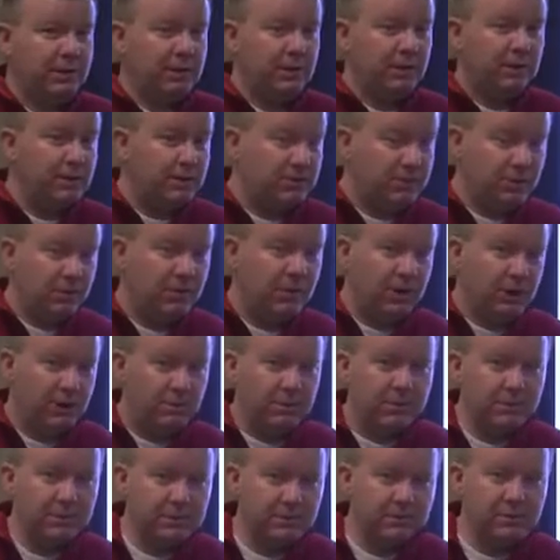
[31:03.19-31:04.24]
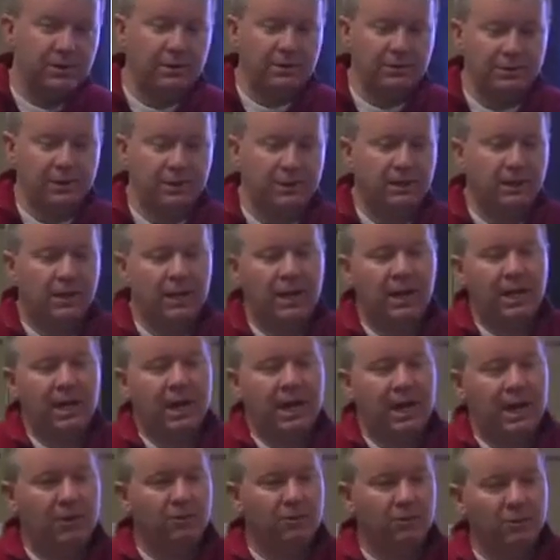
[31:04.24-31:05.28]
up in requirements development,
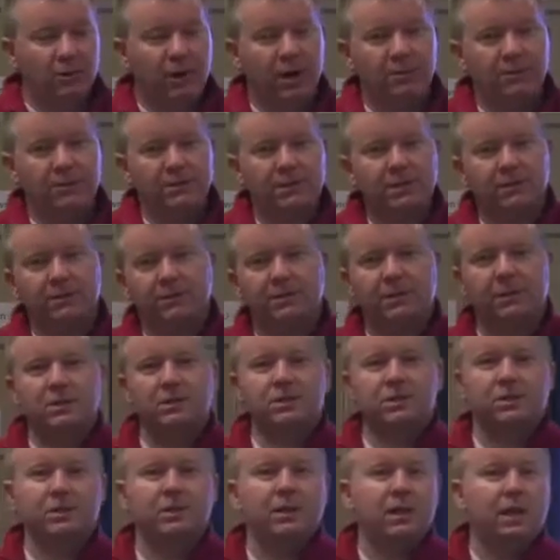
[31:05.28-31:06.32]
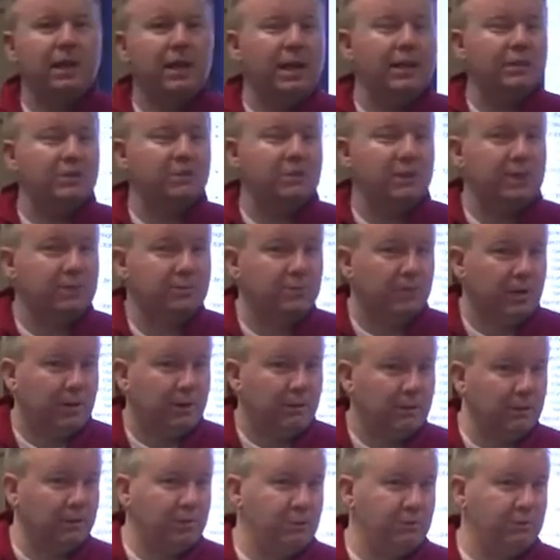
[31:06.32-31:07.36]
in requirements definition. And so that's what I
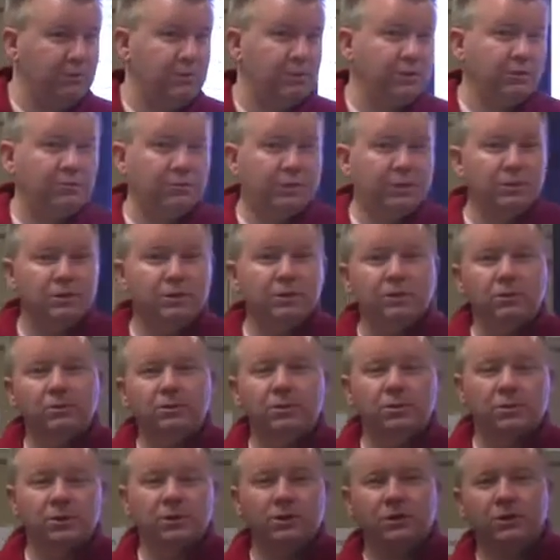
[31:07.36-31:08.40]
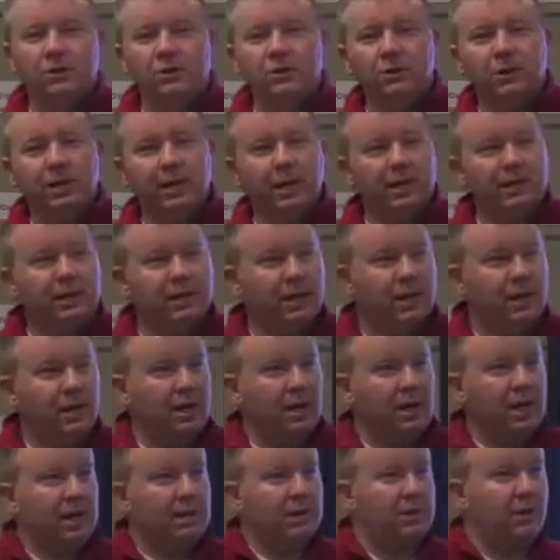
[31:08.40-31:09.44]
want you to do too. You're going to create,
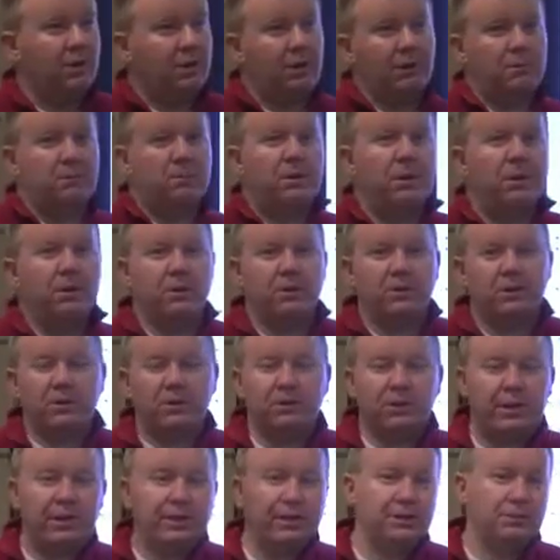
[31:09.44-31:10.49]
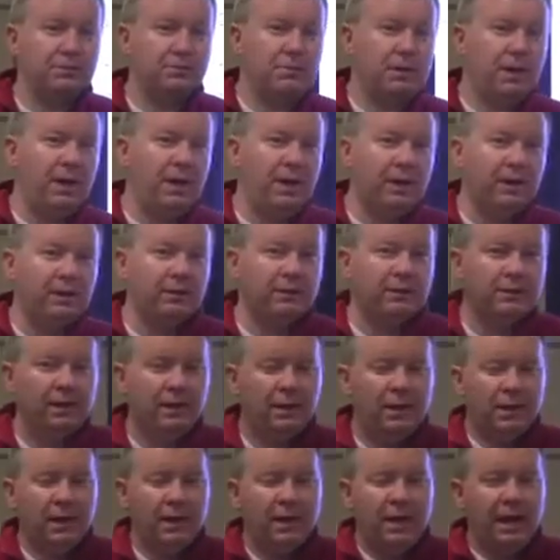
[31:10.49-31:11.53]
in the RFP, you're going to create a spec,
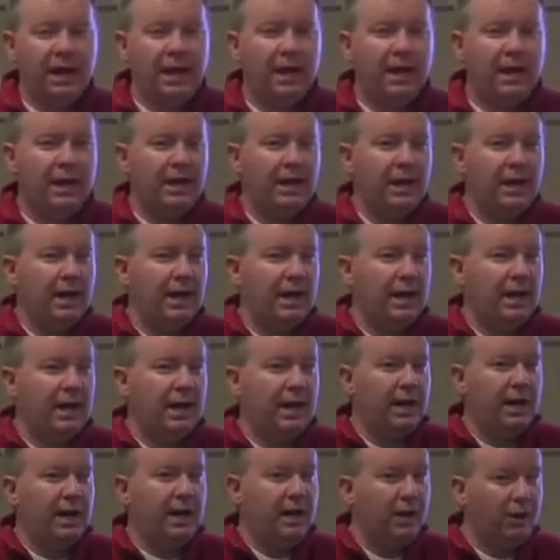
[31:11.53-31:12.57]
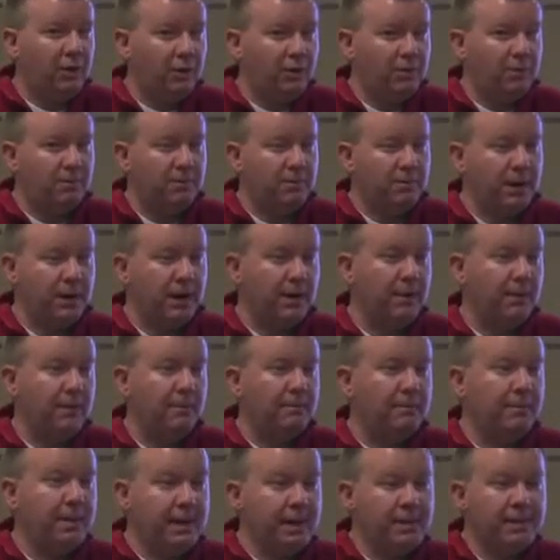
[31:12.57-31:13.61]
and I hope,
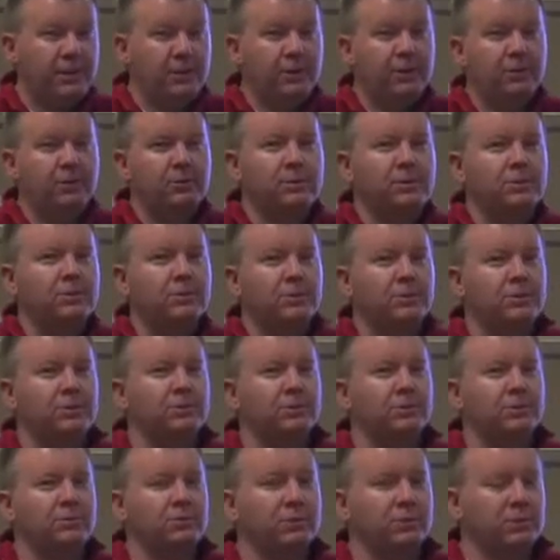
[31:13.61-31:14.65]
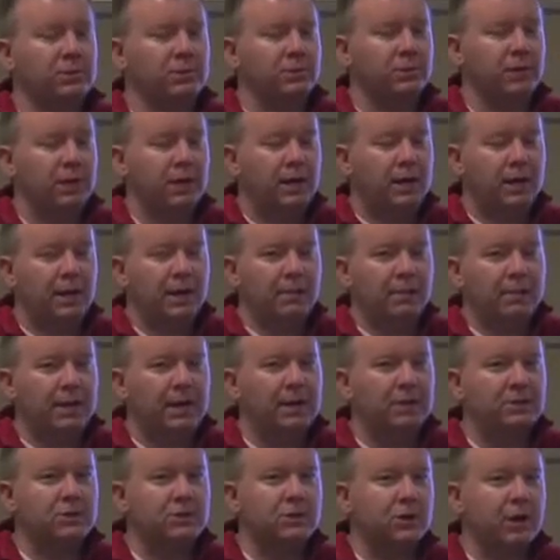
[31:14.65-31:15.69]
want you to
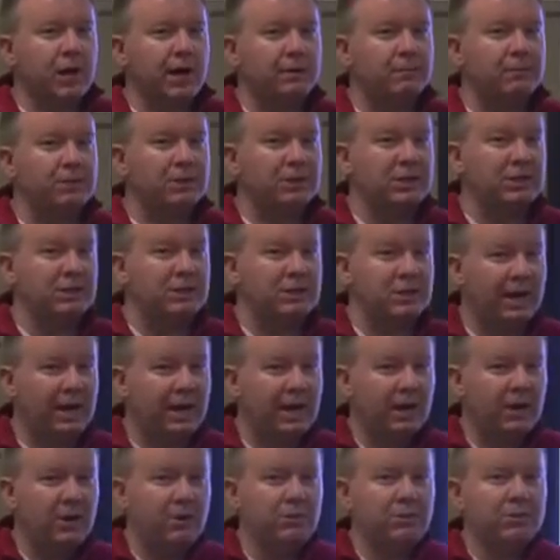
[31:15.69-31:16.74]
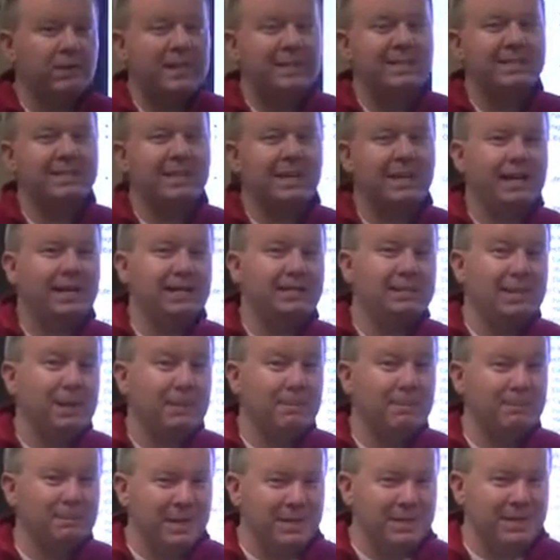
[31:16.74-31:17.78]
make sure and put the shalls as things that
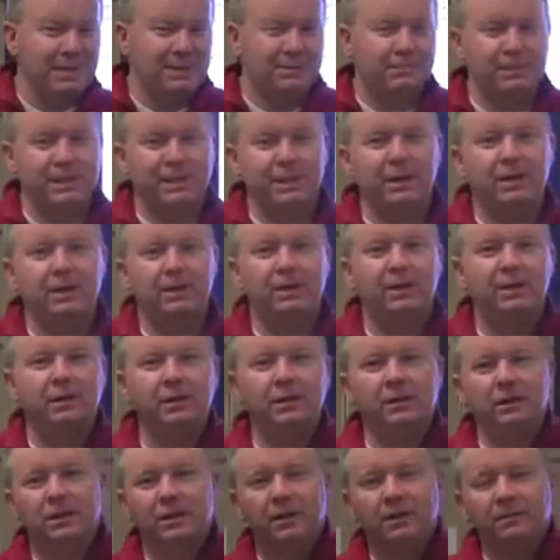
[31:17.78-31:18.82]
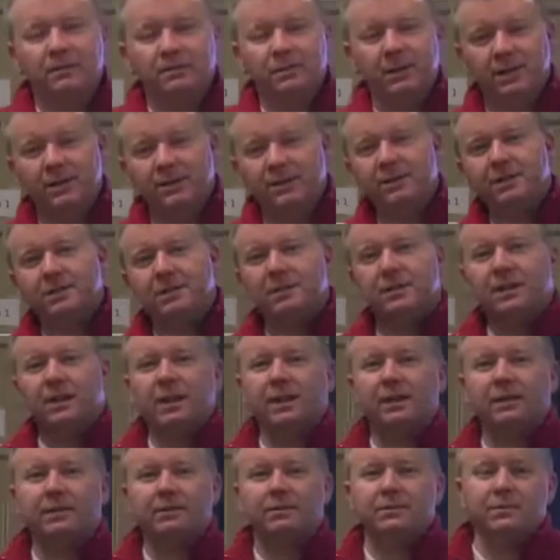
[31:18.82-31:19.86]
must be done in this
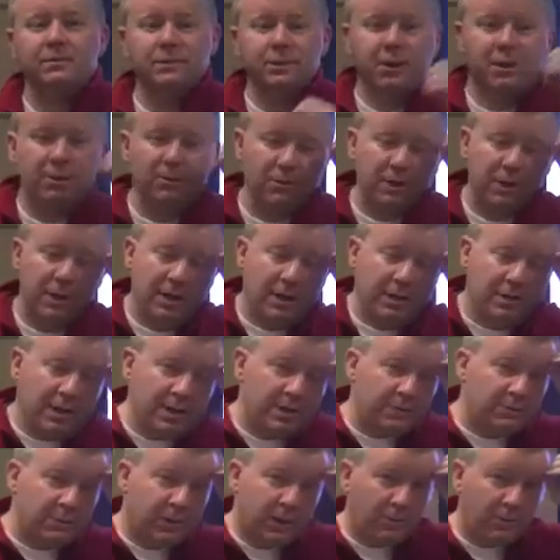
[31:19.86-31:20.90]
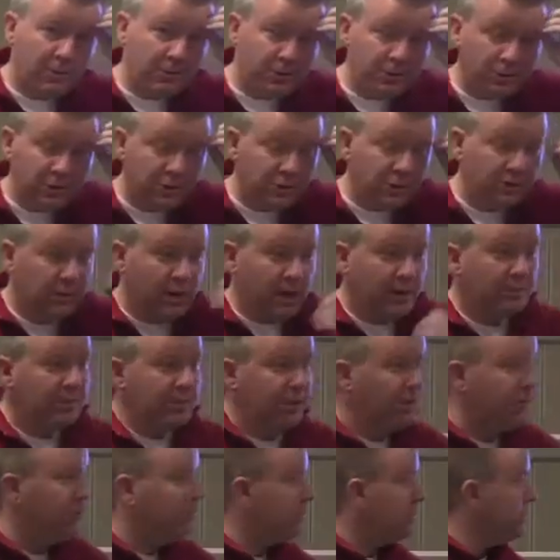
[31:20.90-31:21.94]
thing. So that's what I want you to do. I'm
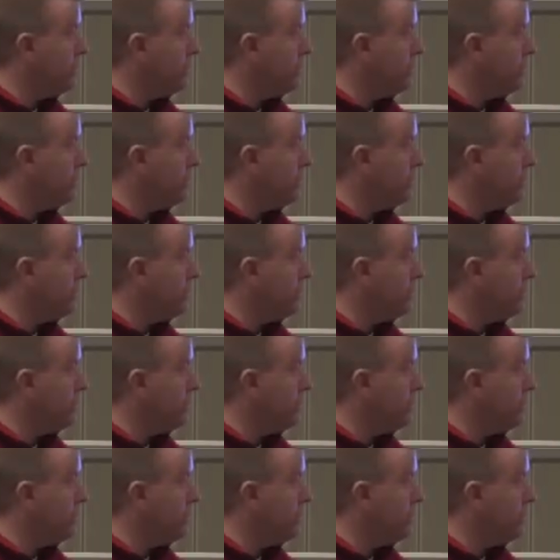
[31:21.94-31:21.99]
the old